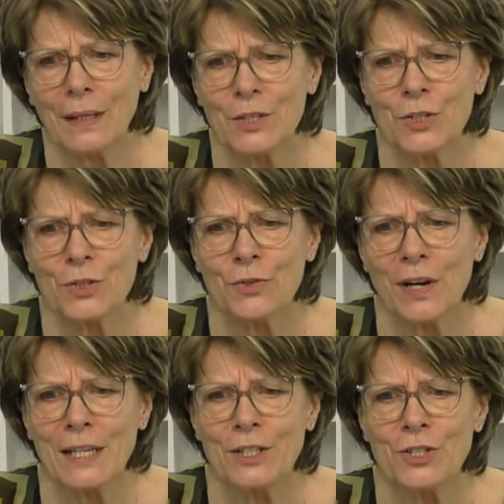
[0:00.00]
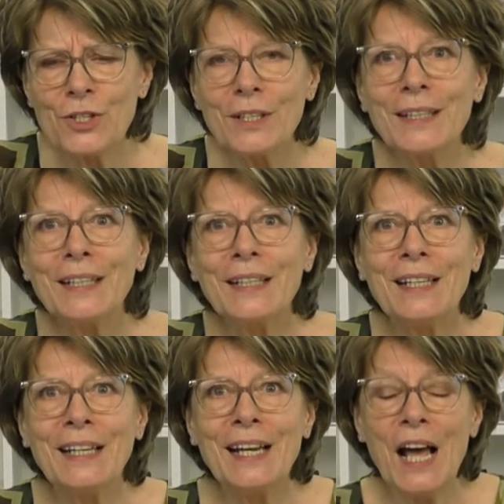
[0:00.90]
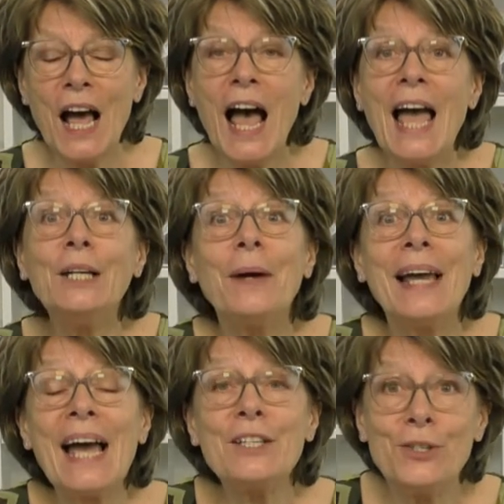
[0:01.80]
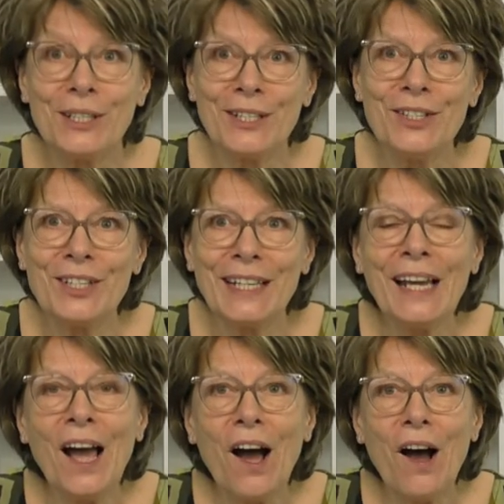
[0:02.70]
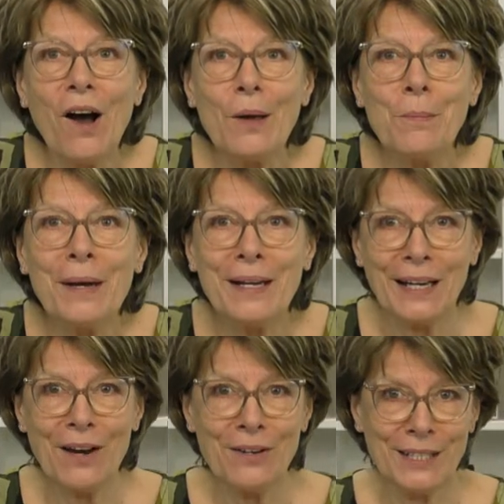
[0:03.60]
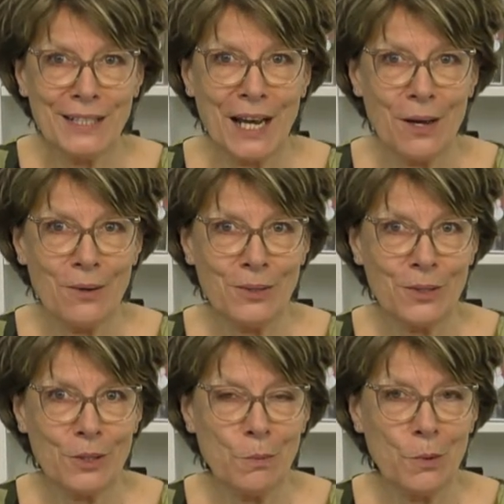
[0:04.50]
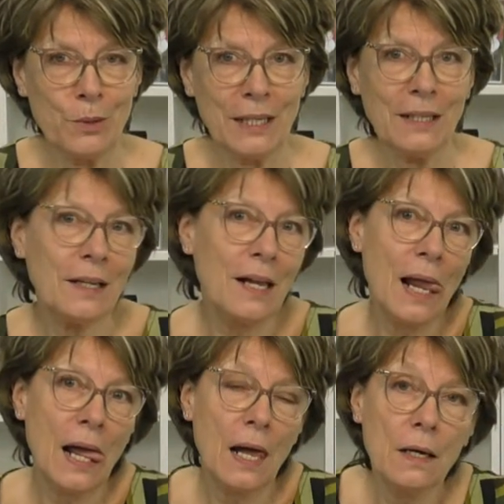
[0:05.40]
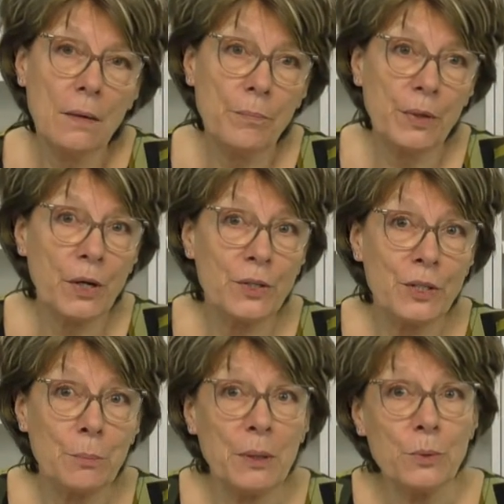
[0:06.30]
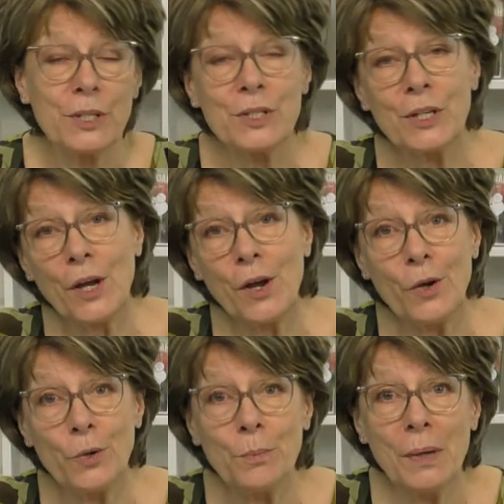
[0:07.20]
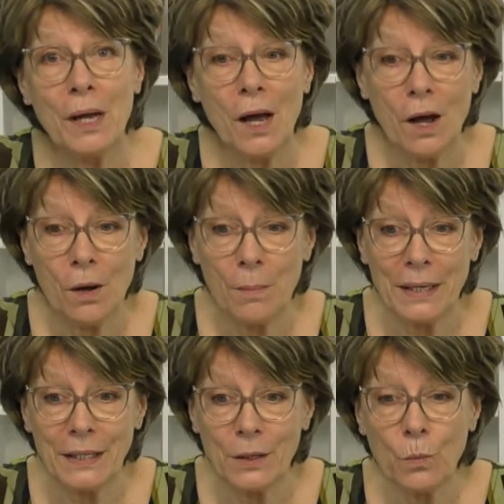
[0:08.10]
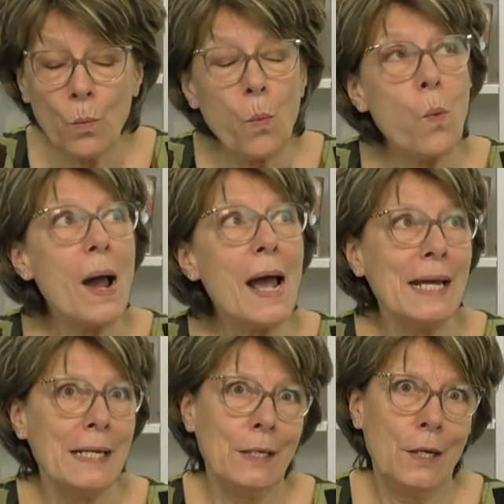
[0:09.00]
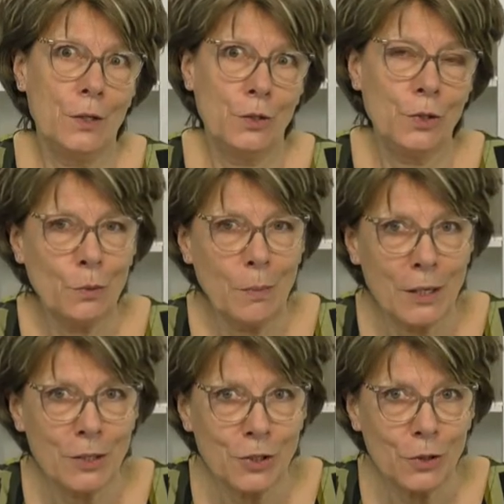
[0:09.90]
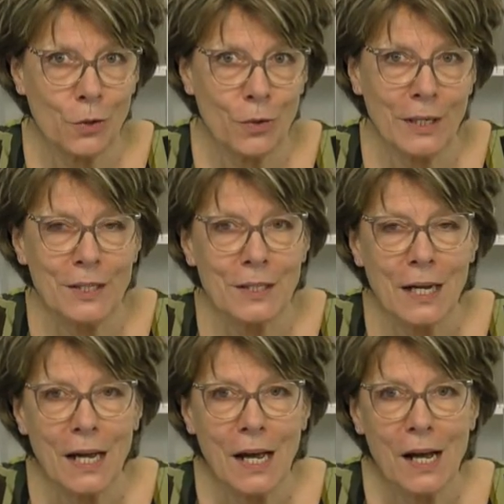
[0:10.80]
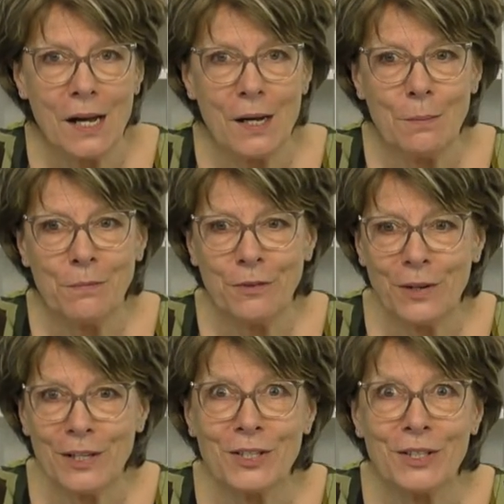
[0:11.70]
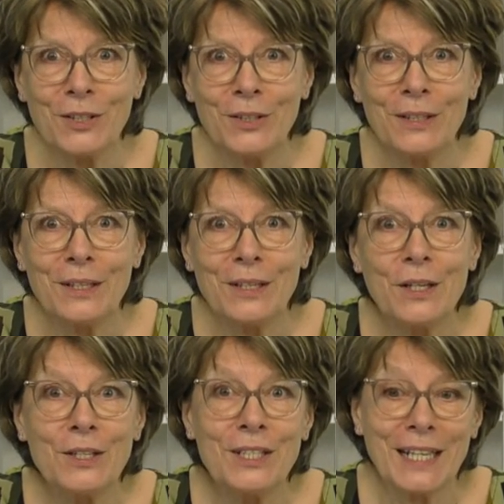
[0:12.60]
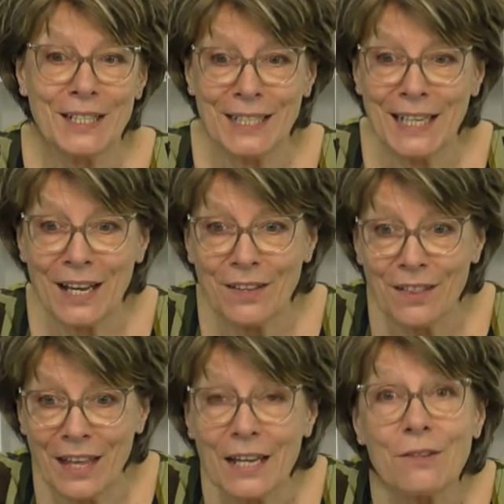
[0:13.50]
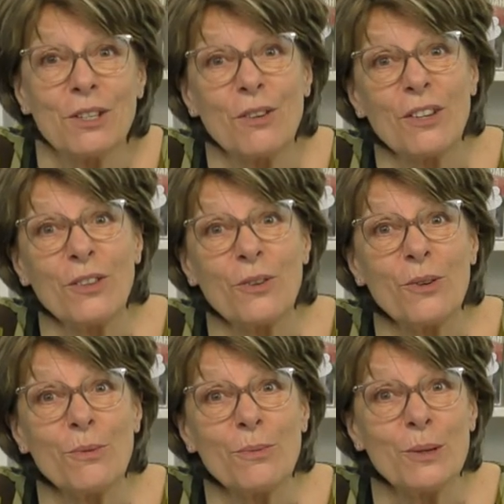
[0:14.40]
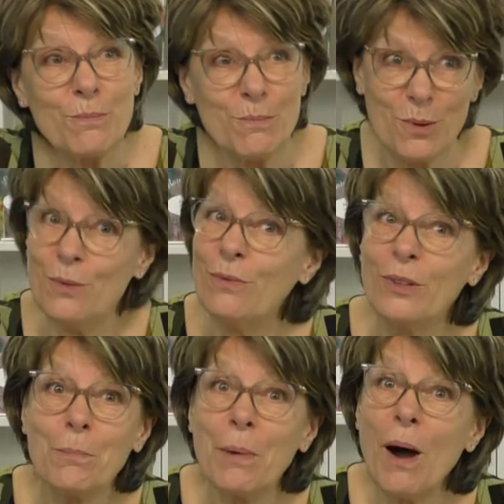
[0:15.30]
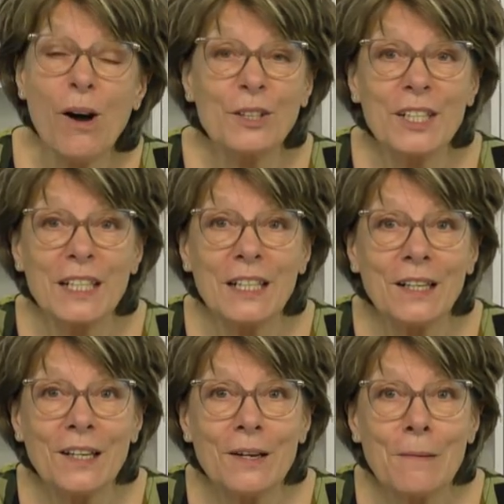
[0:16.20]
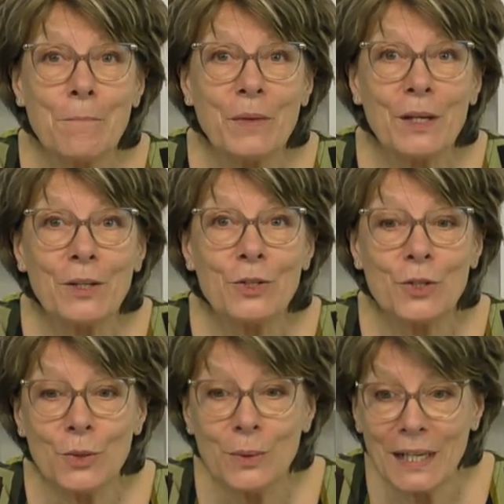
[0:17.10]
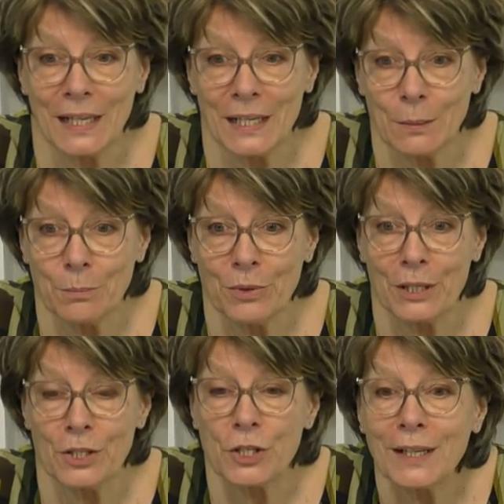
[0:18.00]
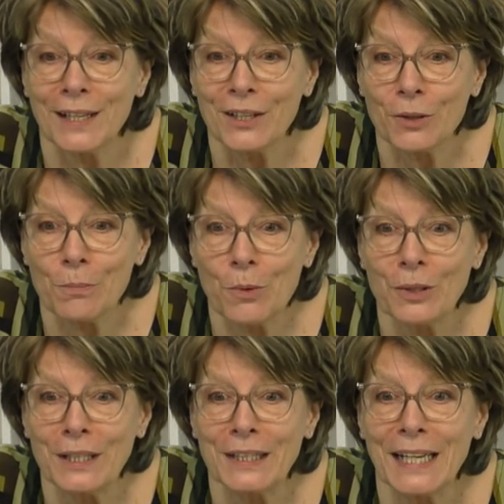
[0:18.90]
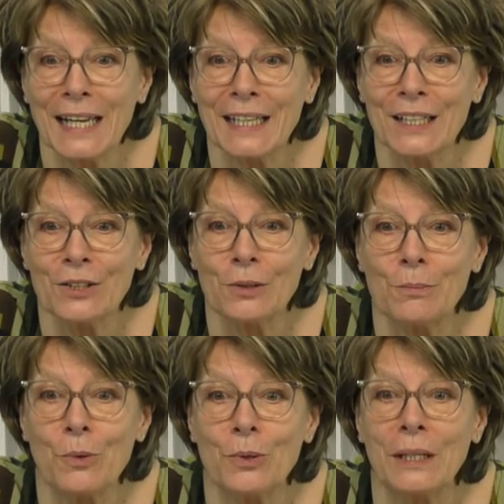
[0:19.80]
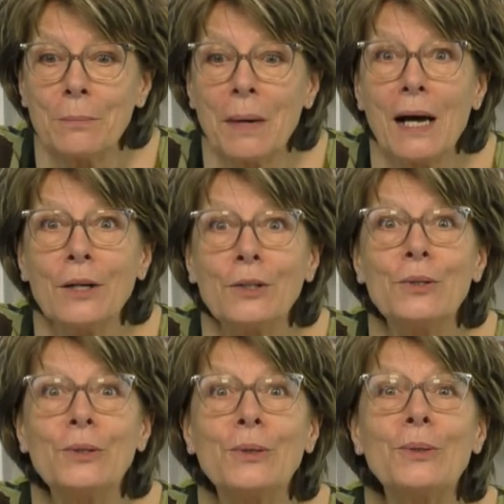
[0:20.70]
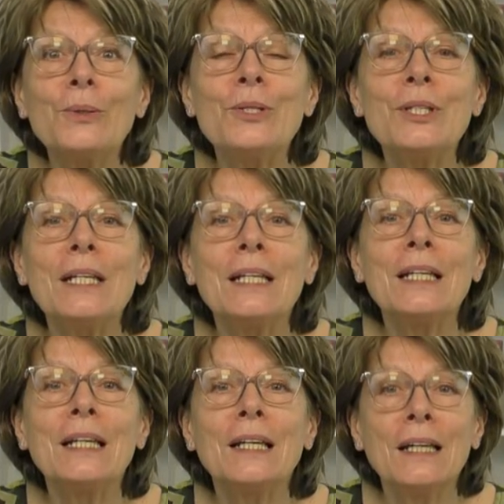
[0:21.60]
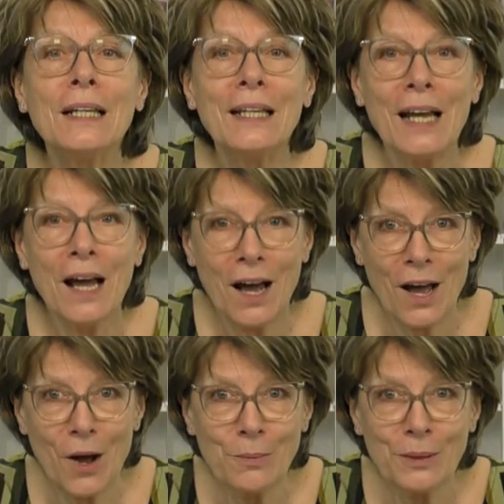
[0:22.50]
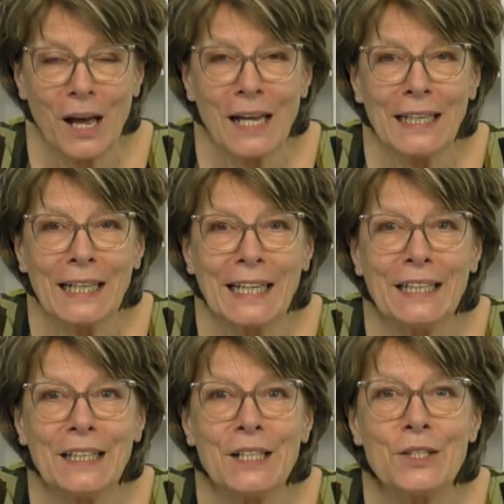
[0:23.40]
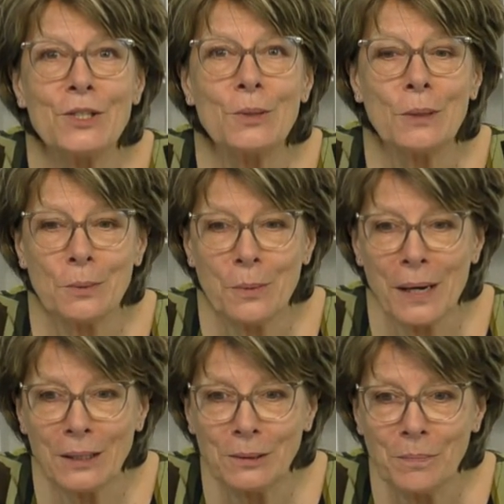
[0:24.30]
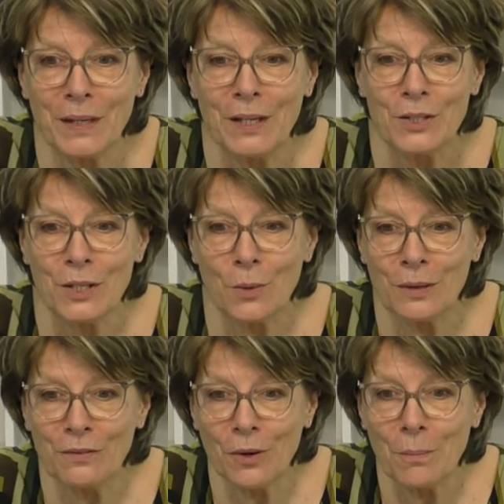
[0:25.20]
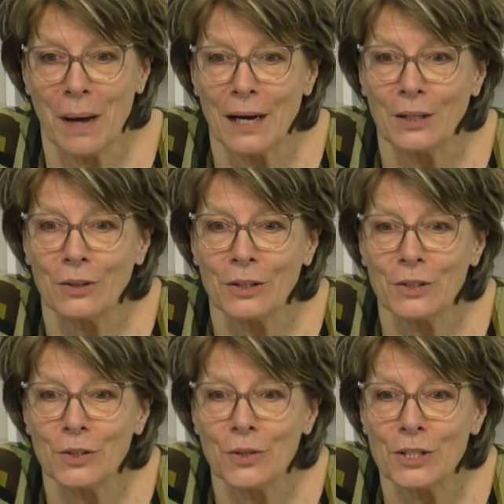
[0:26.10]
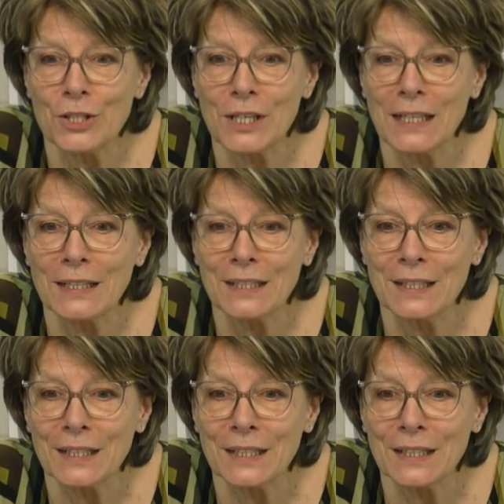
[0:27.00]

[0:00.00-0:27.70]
Strange. Anyway, as you can see, I'm at Clarity Towers this morning um, because the builders at home are making way too much noise um, for us to to get together there. So I thought we'll move the party to Edenbridge. Good morning, Nahid. Good morning, Marion. Grüß dich. I hope that Irene is doing well. So we've got Marion in Deutschland.